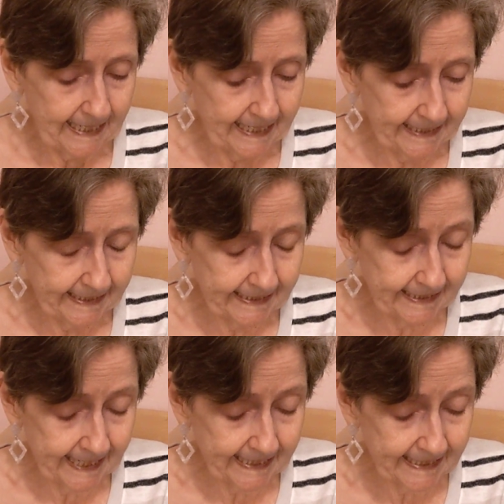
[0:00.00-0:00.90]
And it
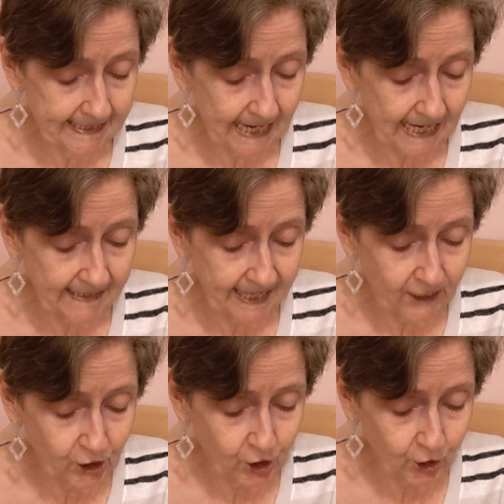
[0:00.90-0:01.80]
contains an
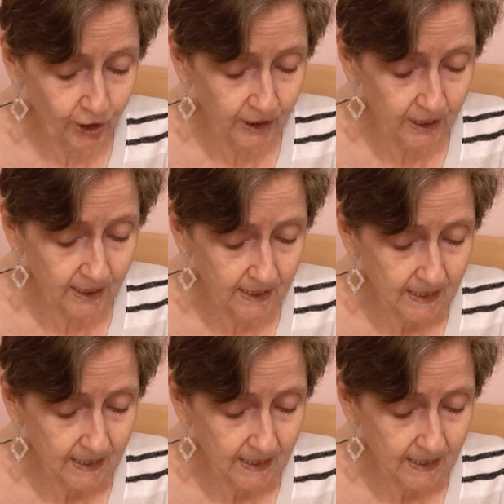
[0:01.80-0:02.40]
eyelash curler,